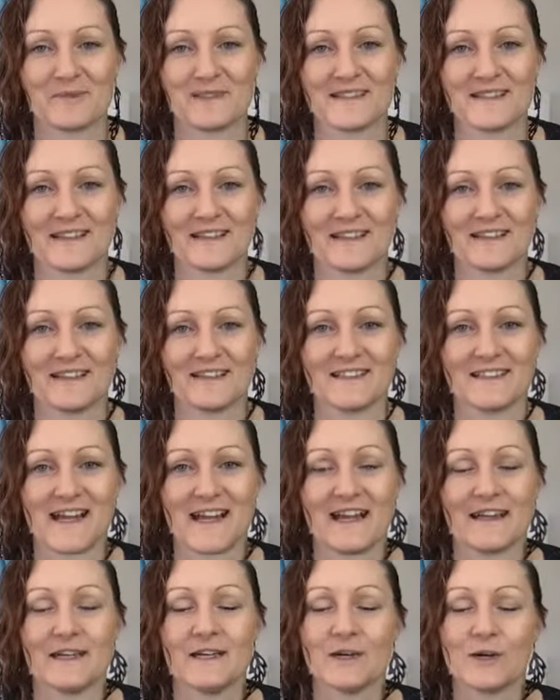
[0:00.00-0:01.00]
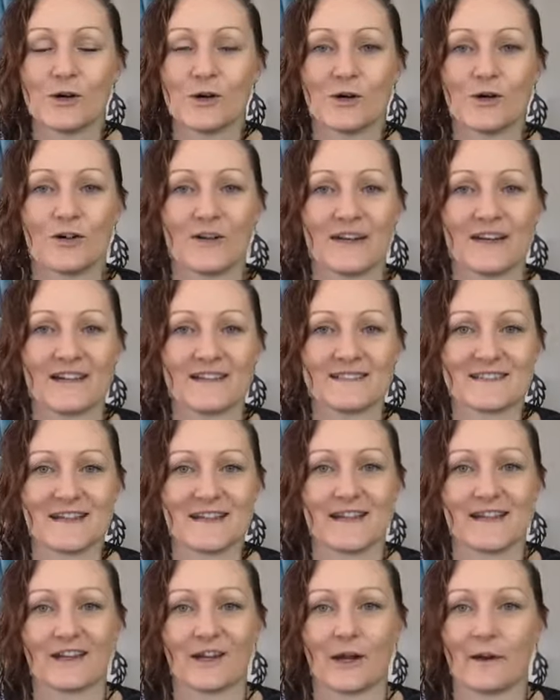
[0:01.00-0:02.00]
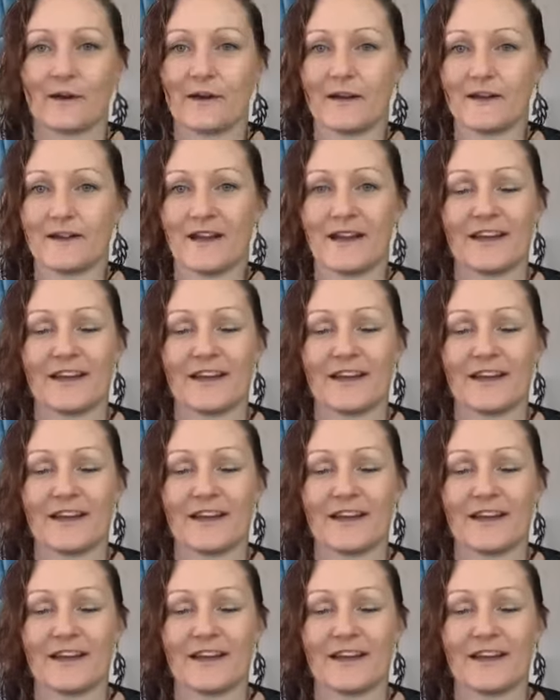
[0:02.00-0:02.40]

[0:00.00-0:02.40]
particular day or is it going?